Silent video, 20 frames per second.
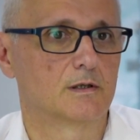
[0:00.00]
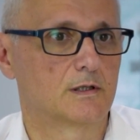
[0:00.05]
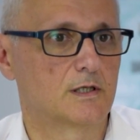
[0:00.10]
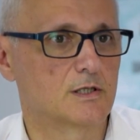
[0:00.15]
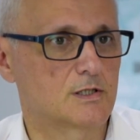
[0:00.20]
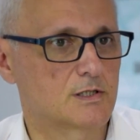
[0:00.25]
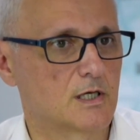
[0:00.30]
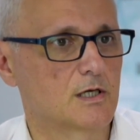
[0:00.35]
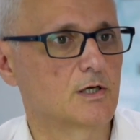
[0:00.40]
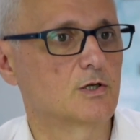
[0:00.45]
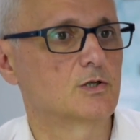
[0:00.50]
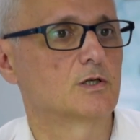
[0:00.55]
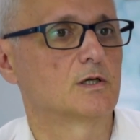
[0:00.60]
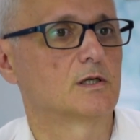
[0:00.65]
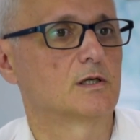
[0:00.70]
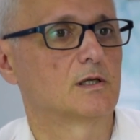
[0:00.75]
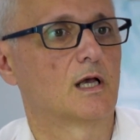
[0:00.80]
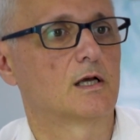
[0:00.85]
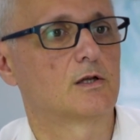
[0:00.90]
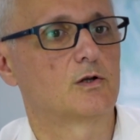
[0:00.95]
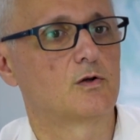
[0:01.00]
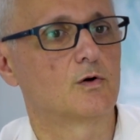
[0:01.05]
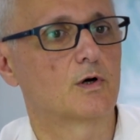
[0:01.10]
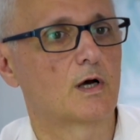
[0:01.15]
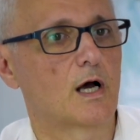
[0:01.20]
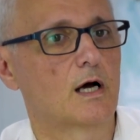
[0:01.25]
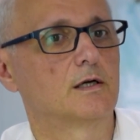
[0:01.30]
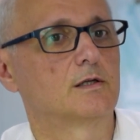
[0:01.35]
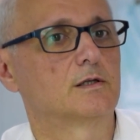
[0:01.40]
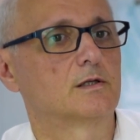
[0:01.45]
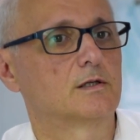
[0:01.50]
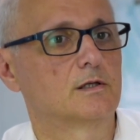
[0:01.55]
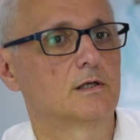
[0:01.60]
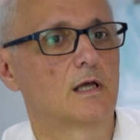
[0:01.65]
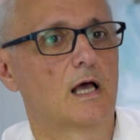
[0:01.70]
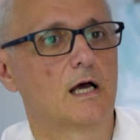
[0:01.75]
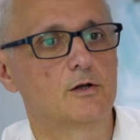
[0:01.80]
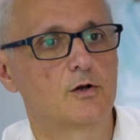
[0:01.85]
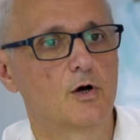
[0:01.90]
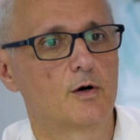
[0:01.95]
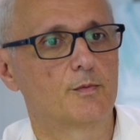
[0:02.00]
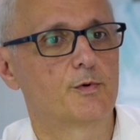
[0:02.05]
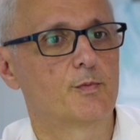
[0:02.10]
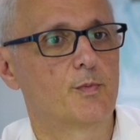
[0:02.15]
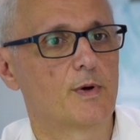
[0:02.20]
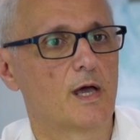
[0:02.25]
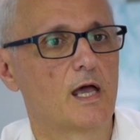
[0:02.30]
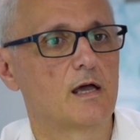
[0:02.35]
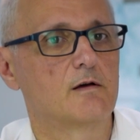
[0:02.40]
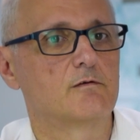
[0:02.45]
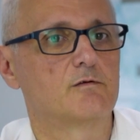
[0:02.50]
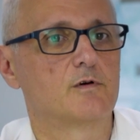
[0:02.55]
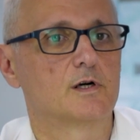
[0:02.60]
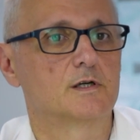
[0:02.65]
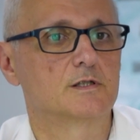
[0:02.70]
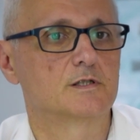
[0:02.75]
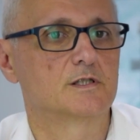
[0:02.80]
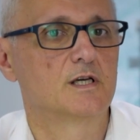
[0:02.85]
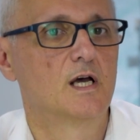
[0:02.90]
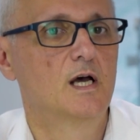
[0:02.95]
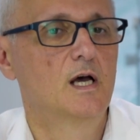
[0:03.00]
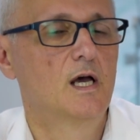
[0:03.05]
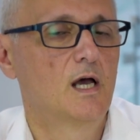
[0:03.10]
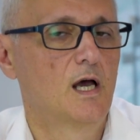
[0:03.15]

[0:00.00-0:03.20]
distinction, that you can't adopt behaviors